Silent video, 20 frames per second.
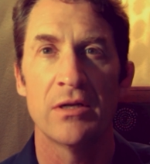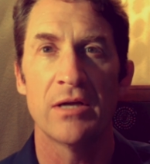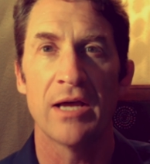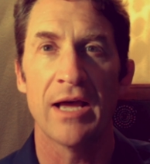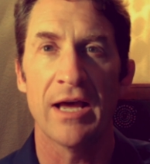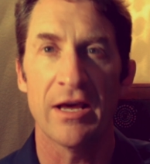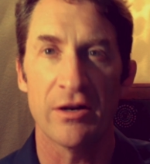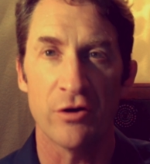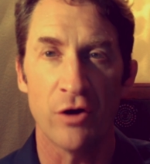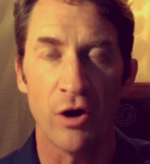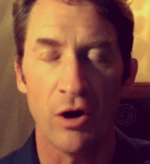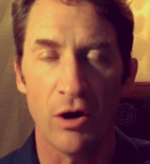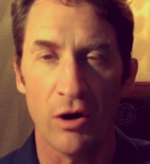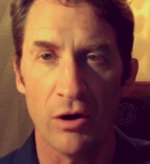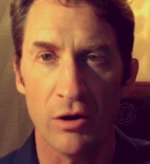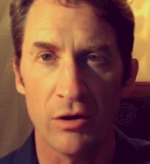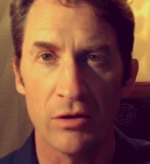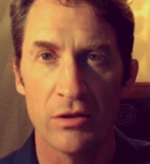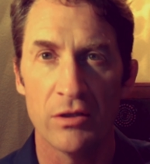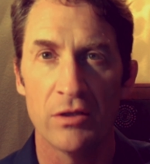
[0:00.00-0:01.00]
at
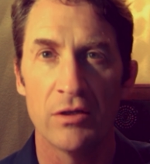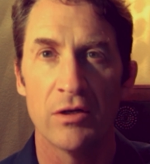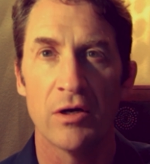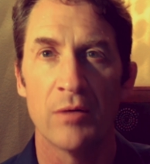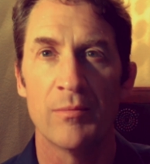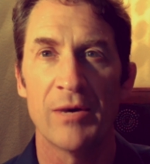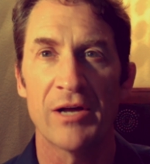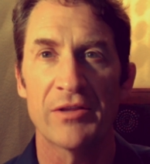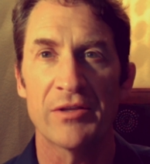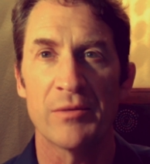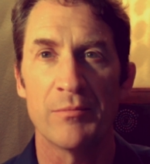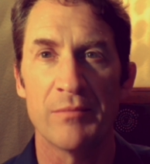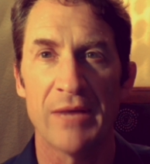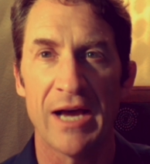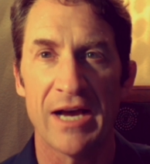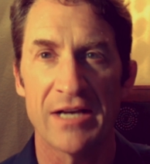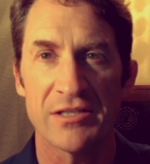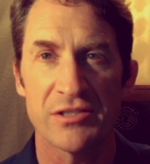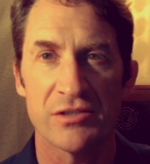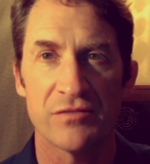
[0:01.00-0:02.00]
all about the
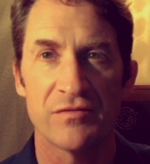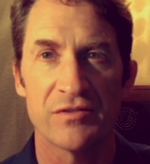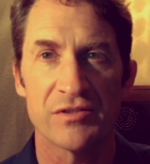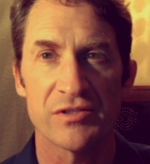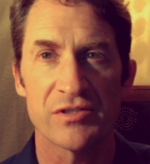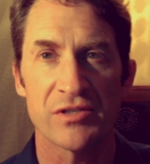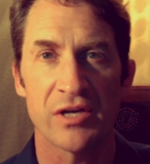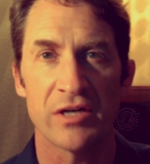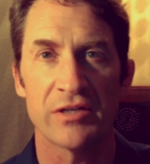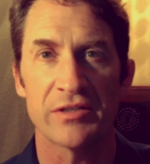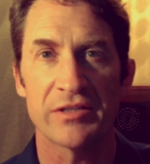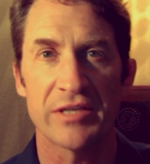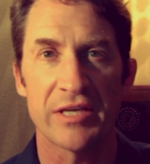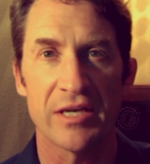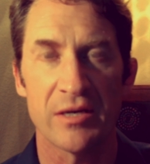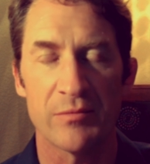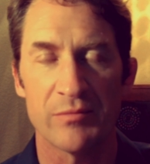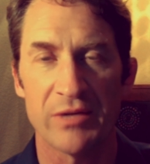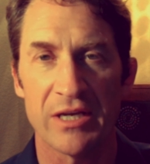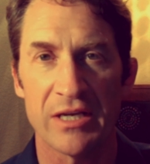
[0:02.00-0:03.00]
massive and sudden
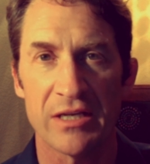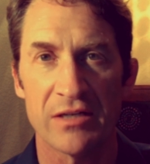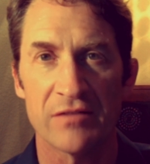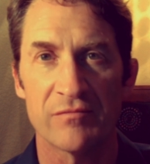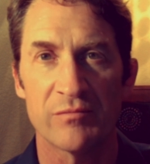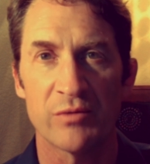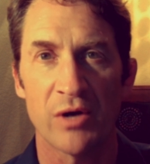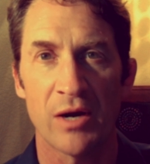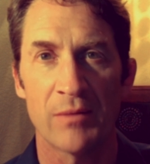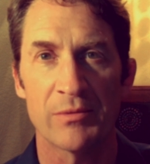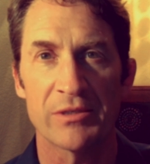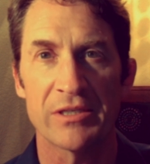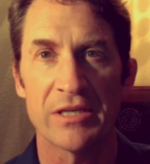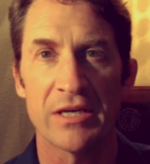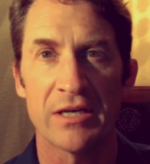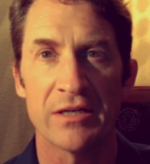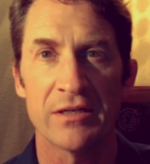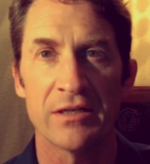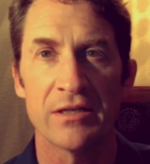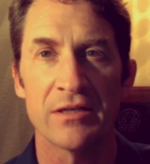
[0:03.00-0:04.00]
campaign of
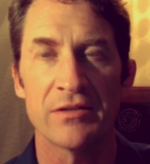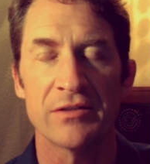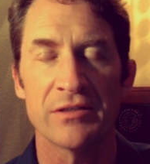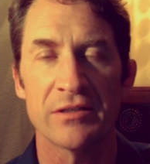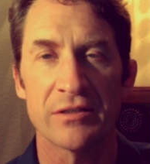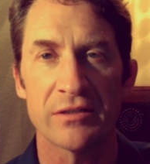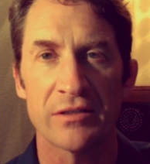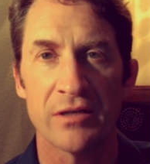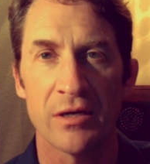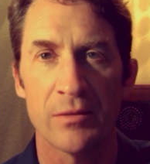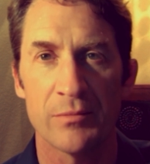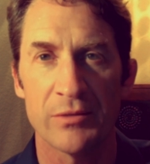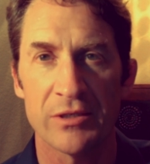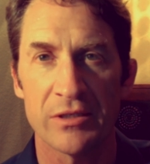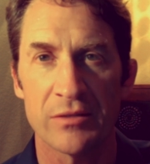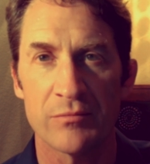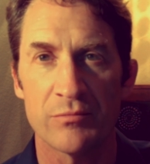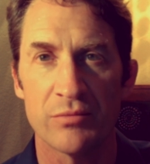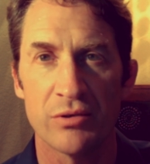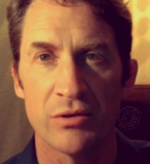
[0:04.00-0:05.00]
propaganda and the
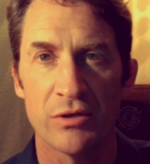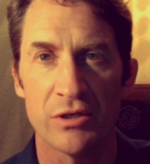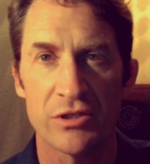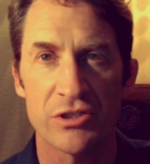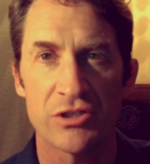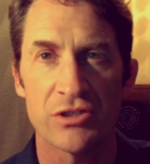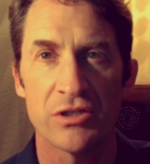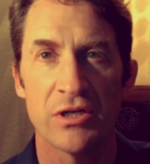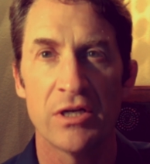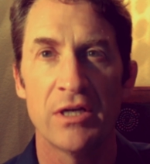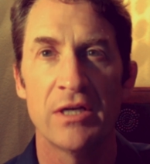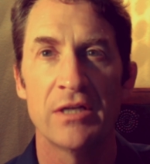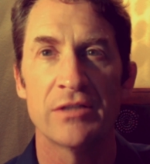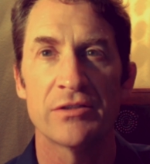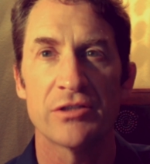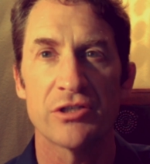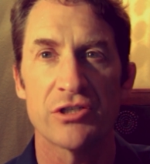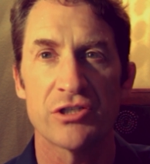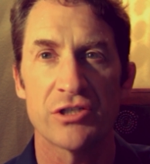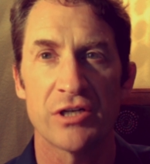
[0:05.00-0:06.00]
accompanying push
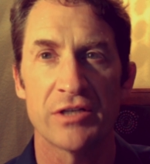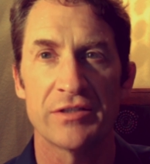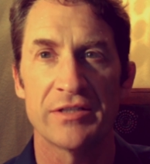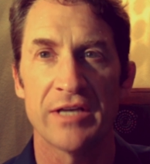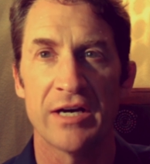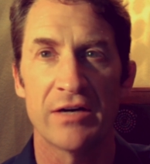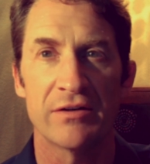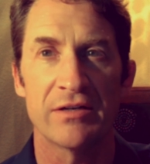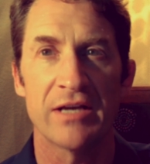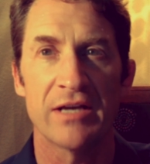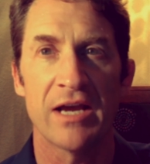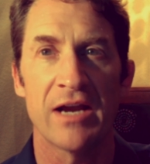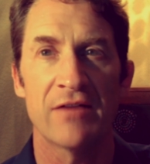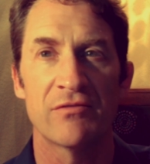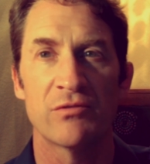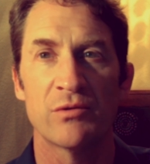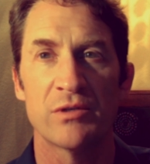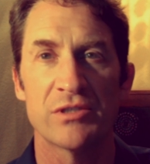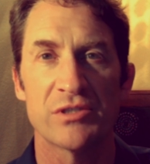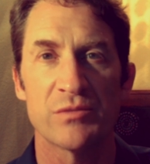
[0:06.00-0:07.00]
to shut down
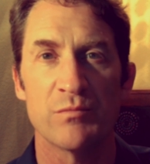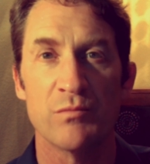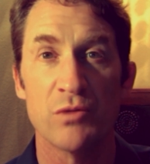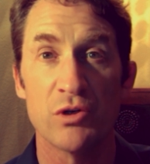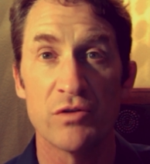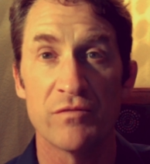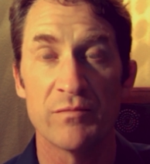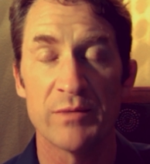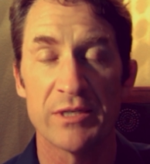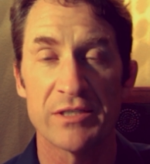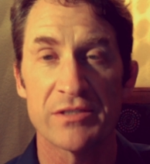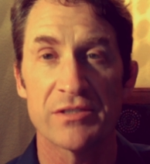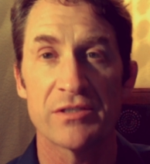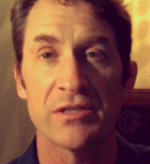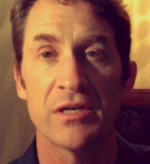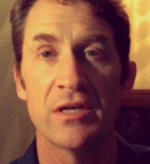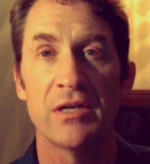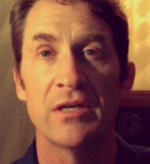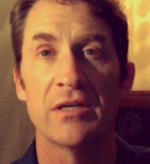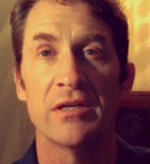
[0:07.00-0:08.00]
everyone's movements
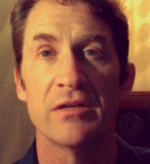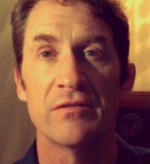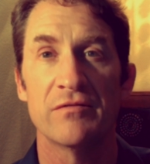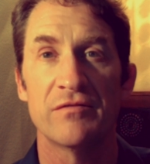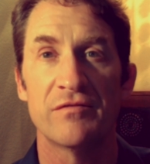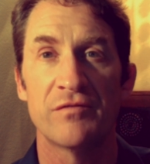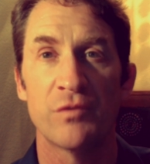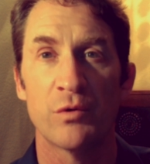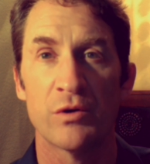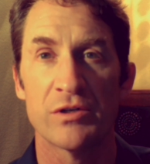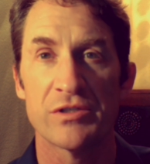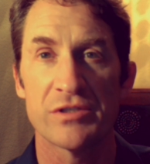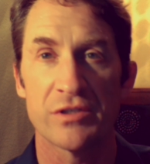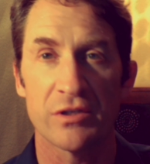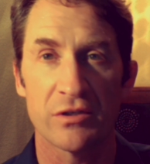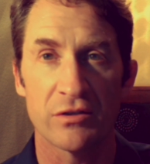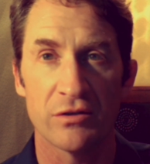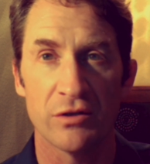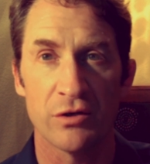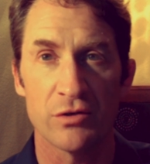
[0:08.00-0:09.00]
and force the
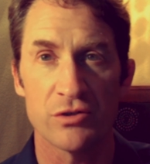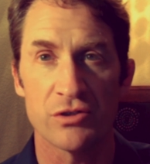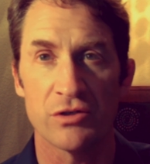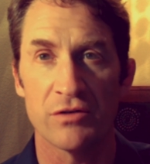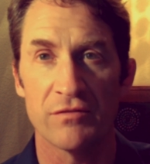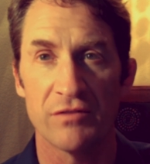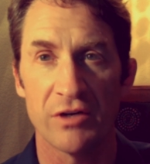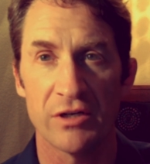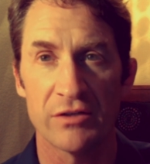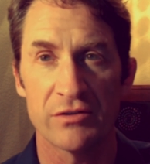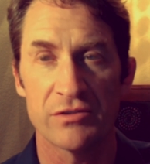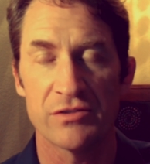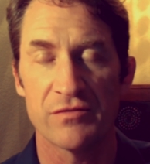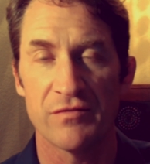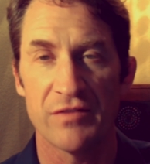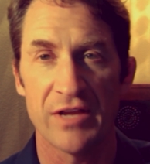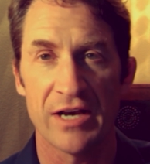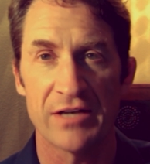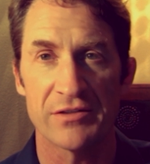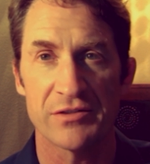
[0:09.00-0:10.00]
closure of hundreds of
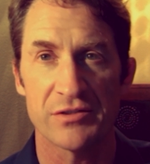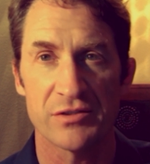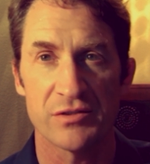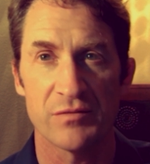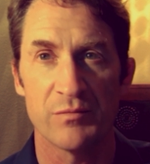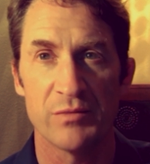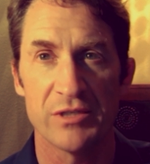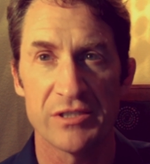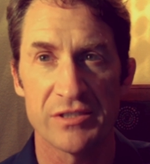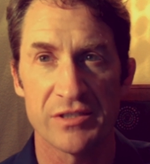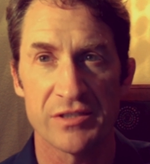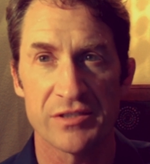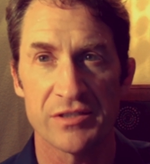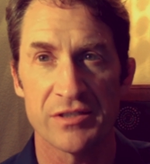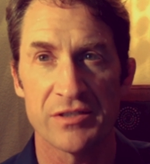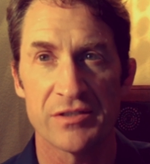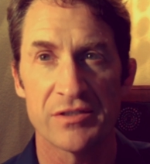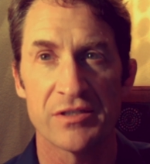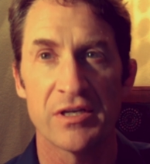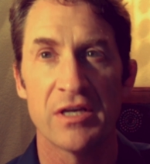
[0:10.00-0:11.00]
thousands of
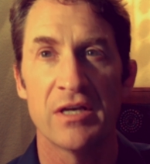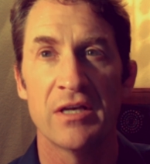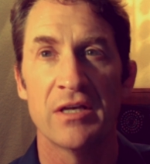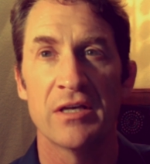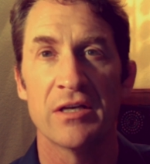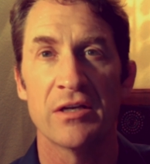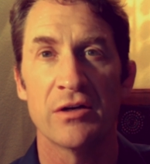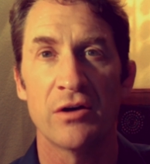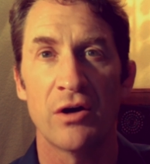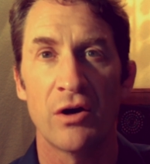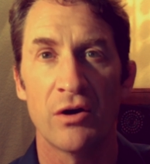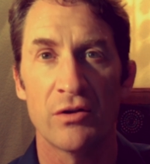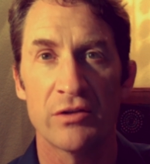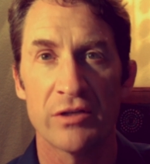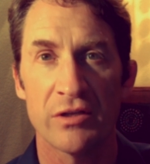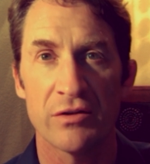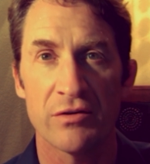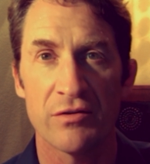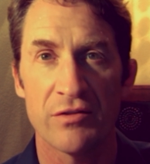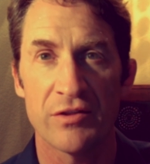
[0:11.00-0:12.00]
businesses and all the
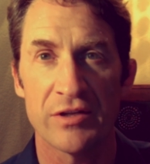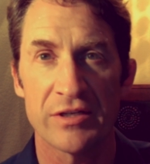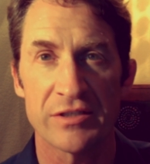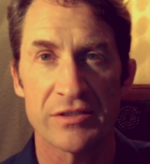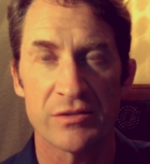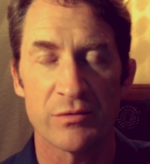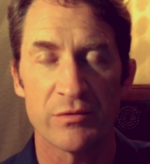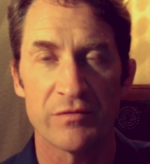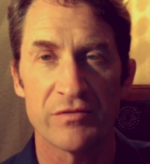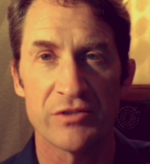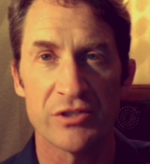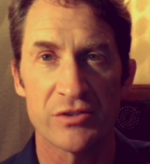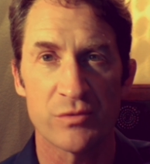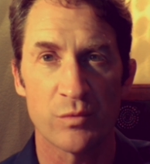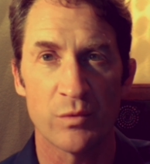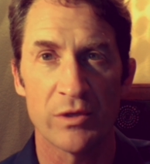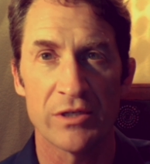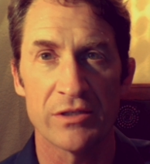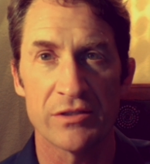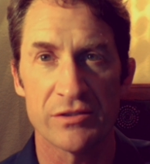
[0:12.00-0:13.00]
other things that we've just
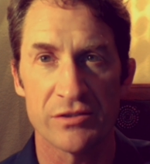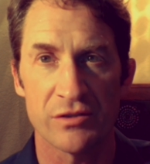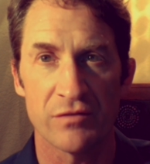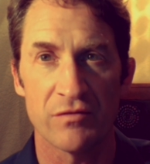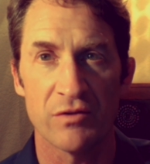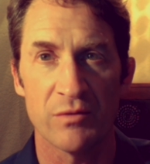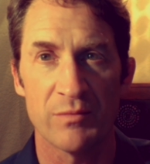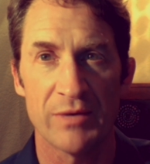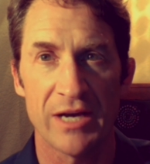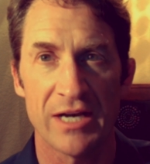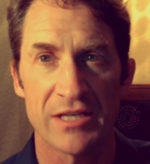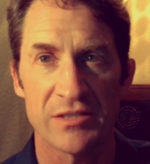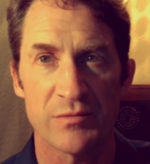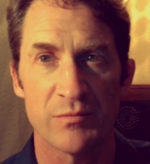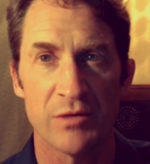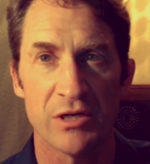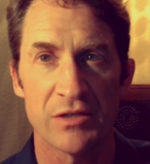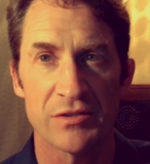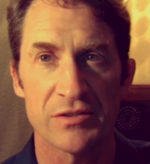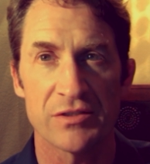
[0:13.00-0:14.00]
witnessed over the past
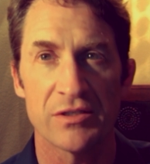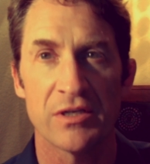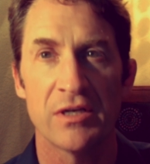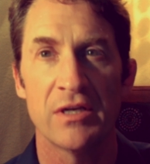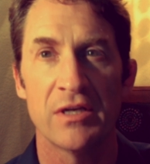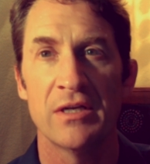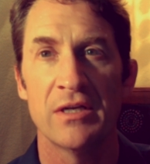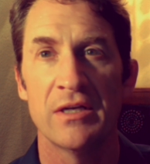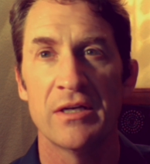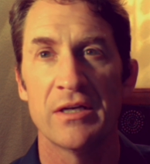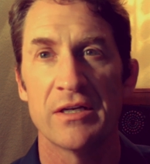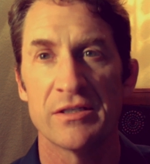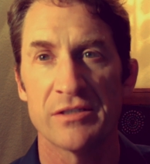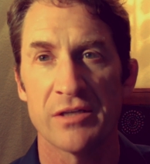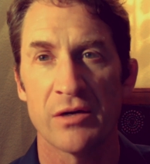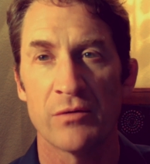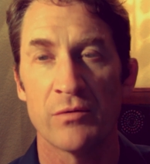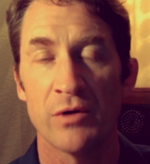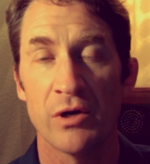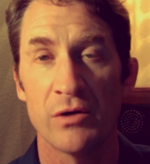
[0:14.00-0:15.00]
months. As I
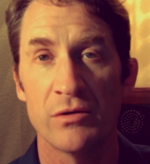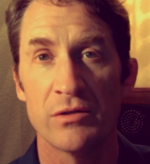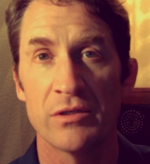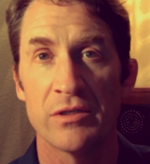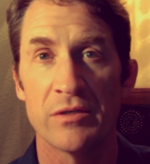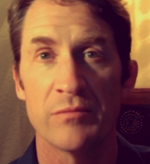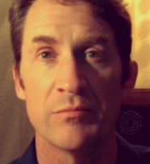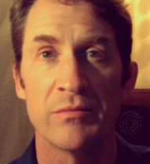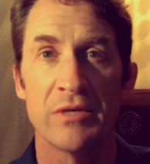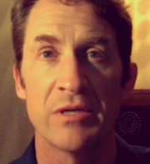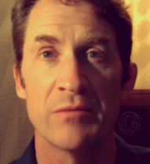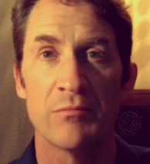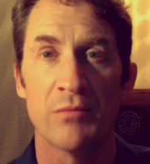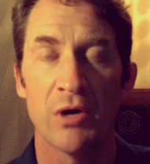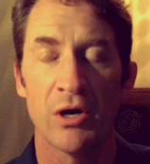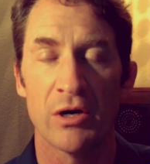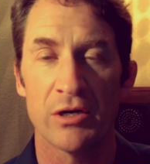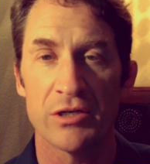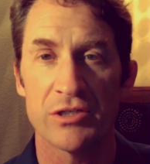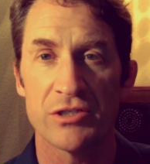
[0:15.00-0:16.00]
wrote in
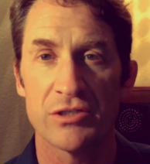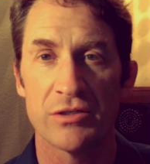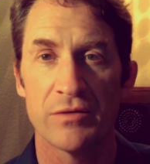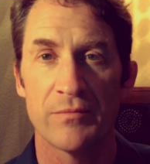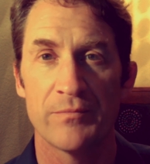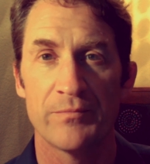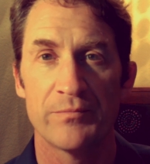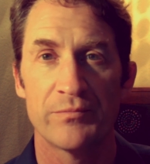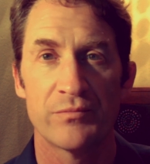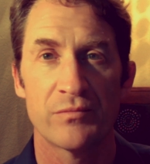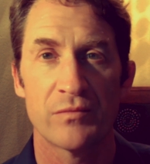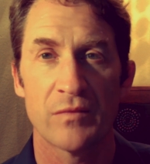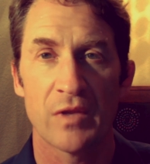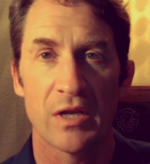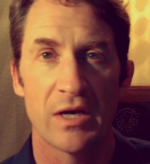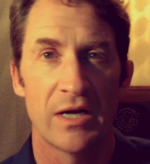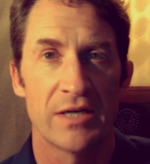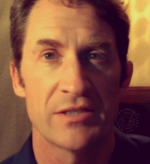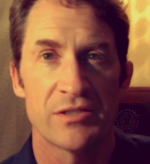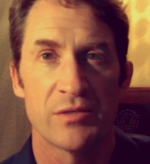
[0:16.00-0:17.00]
mid-March,
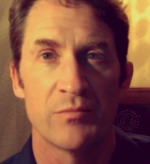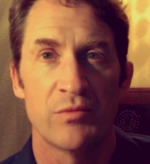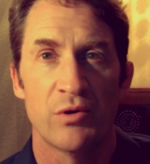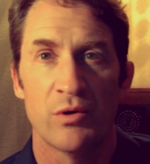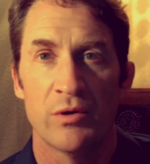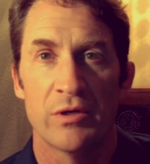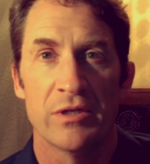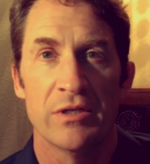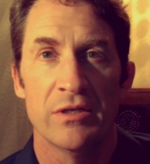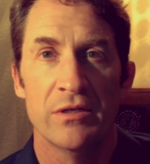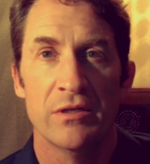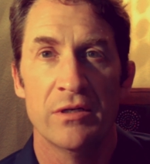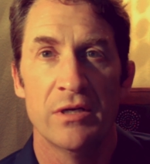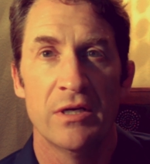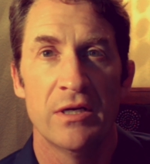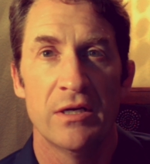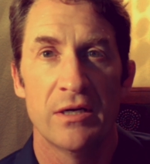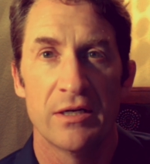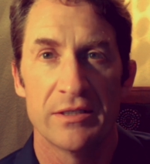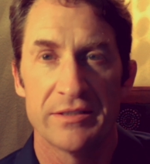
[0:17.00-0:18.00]
I supported a